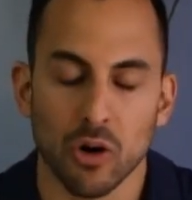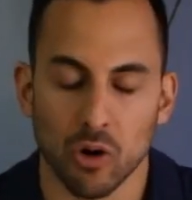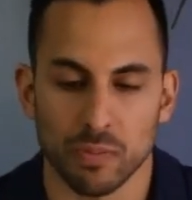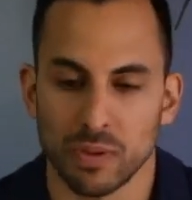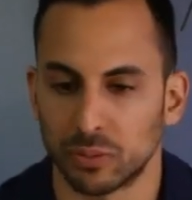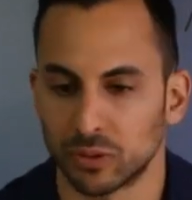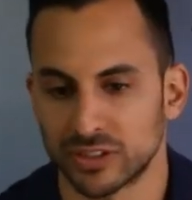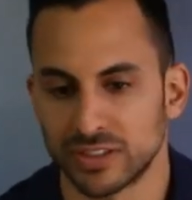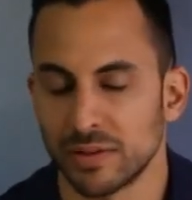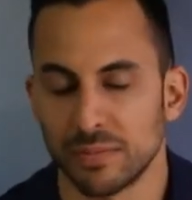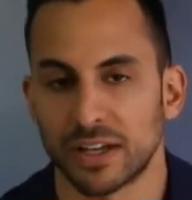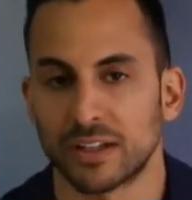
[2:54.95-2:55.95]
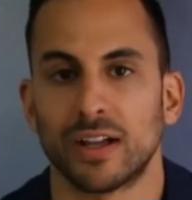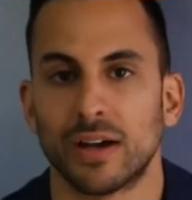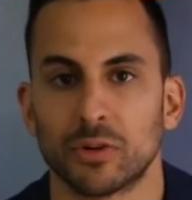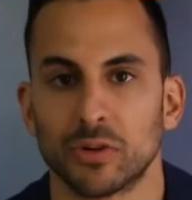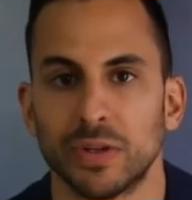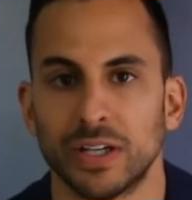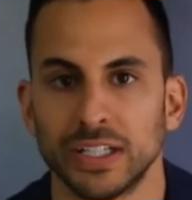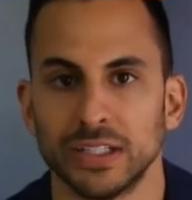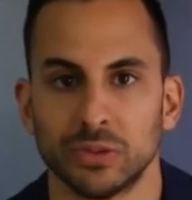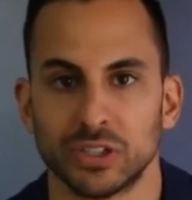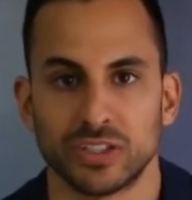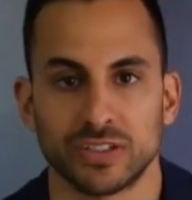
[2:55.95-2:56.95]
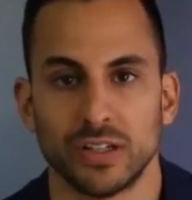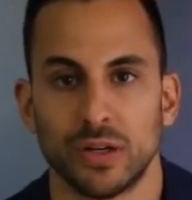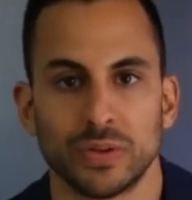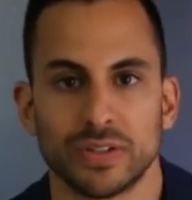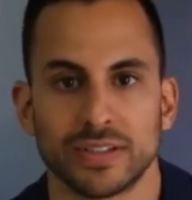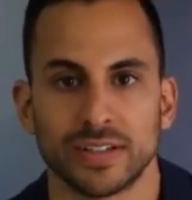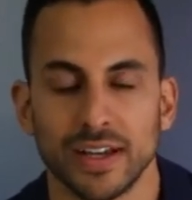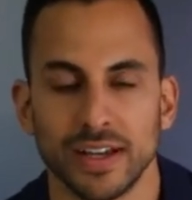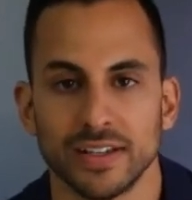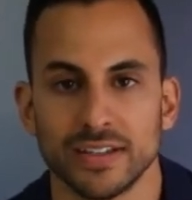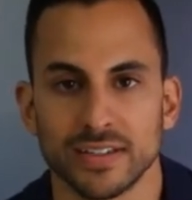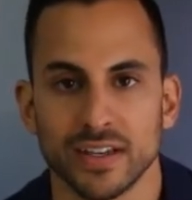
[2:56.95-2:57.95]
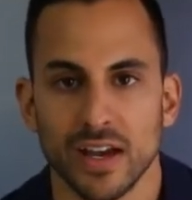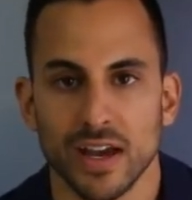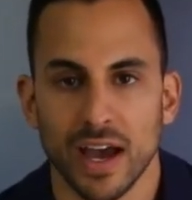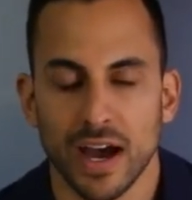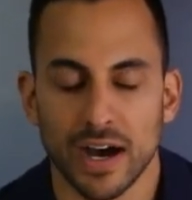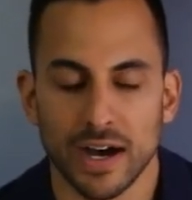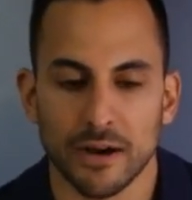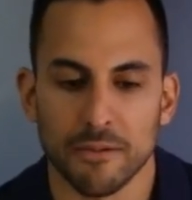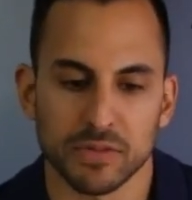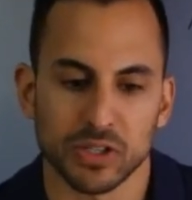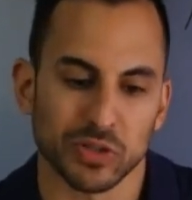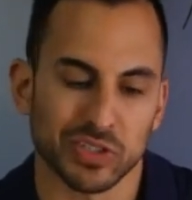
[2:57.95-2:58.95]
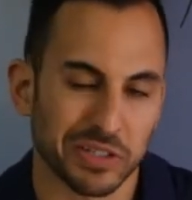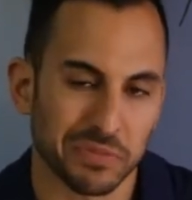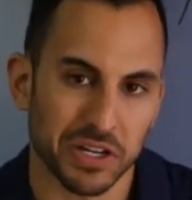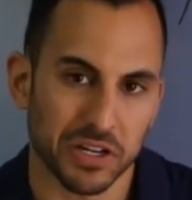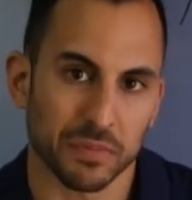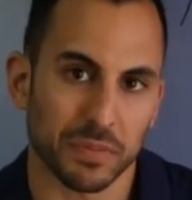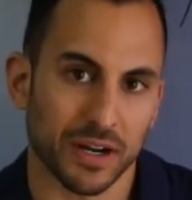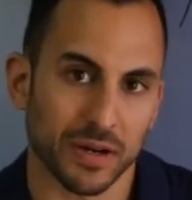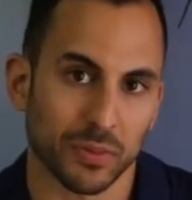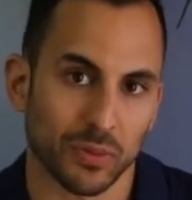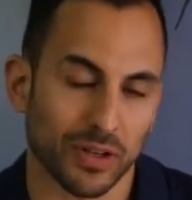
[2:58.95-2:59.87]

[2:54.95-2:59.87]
or people just need to make a lot more money, which isn't always the case. So it's limiting your buyer pool.